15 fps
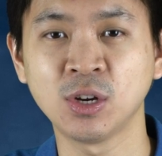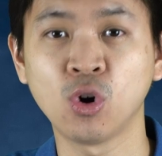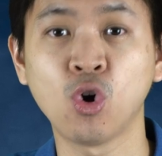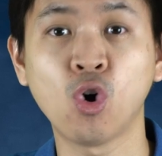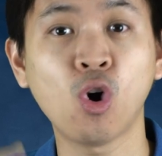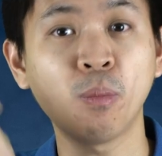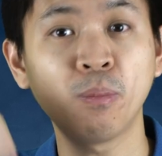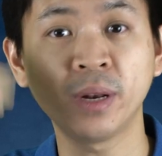
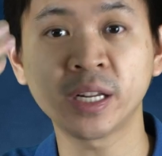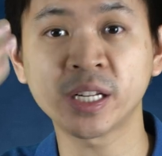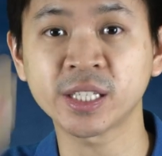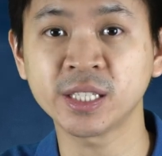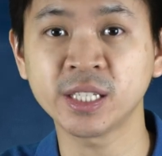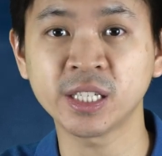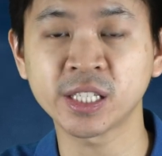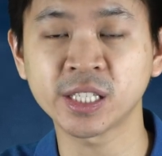
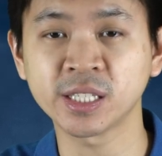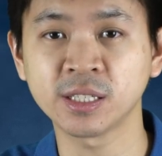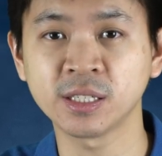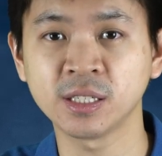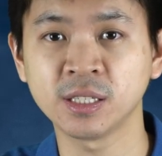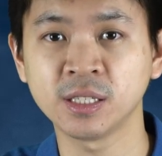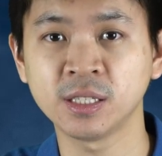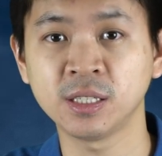hopelessness,
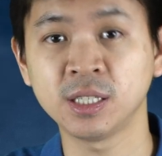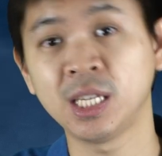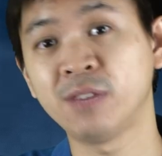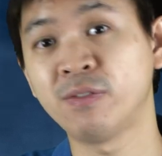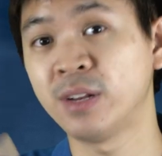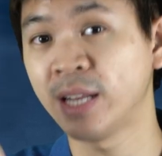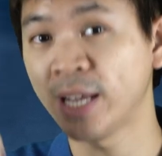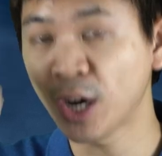
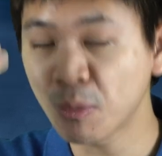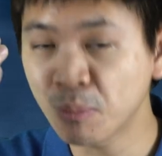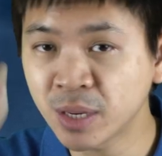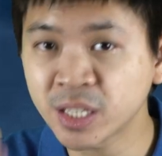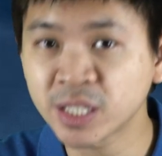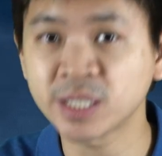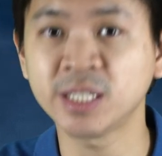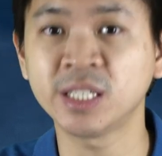even
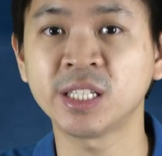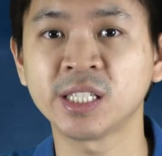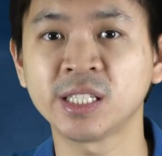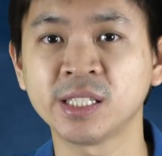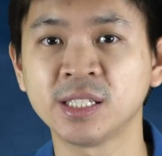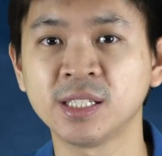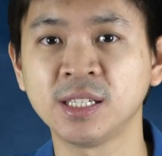helplessness,